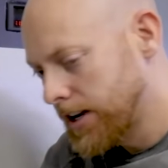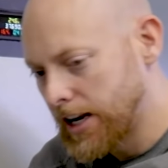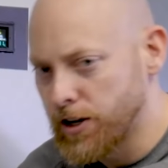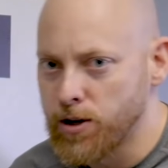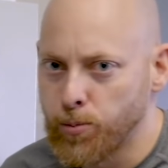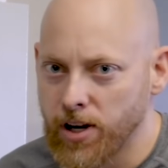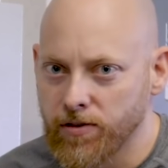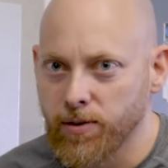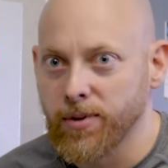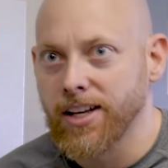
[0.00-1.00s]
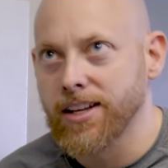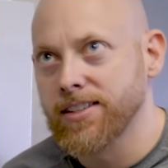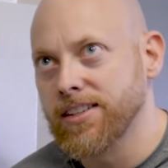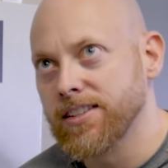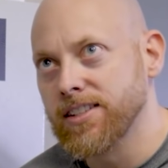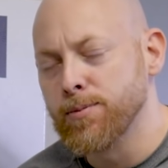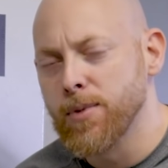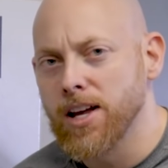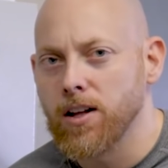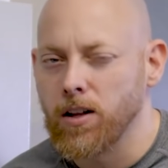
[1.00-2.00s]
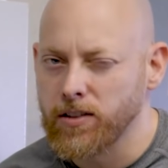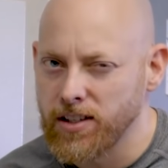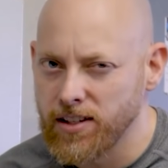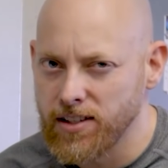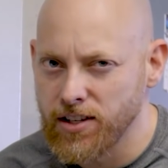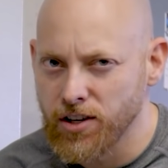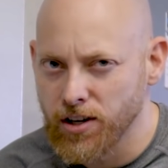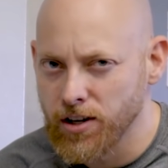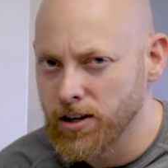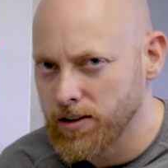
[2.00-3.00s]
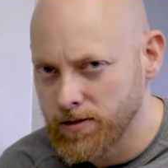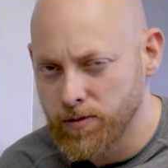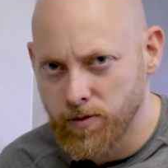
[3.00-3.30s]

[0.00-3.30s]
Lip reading: And you can pick from like CNC mill, CNC turn,